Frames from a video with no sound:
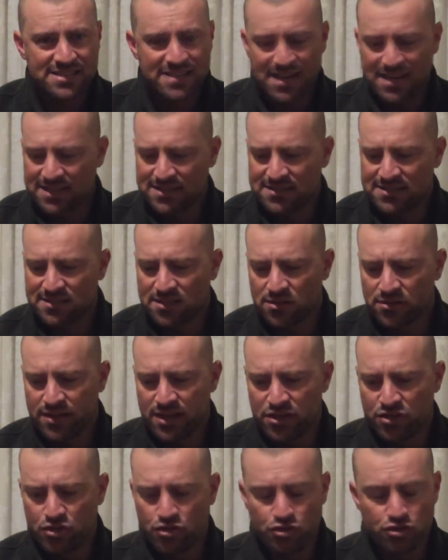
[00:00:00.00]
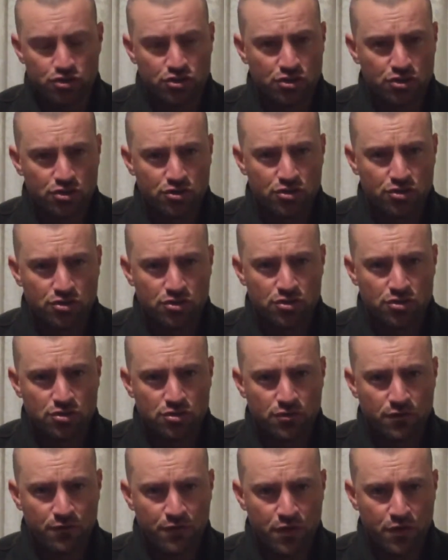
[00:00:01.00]
setting and still get good
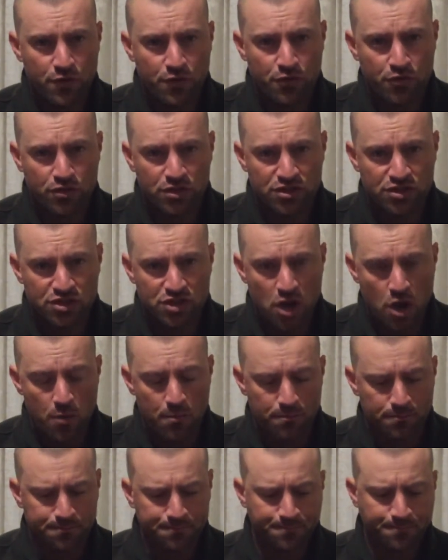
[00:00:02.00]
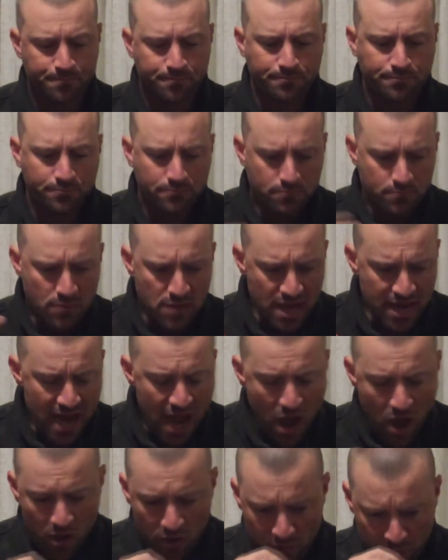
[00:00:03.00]
view through the scope.
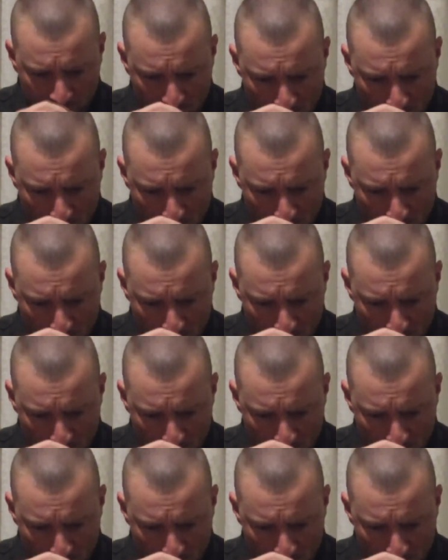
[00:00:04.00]
Now, of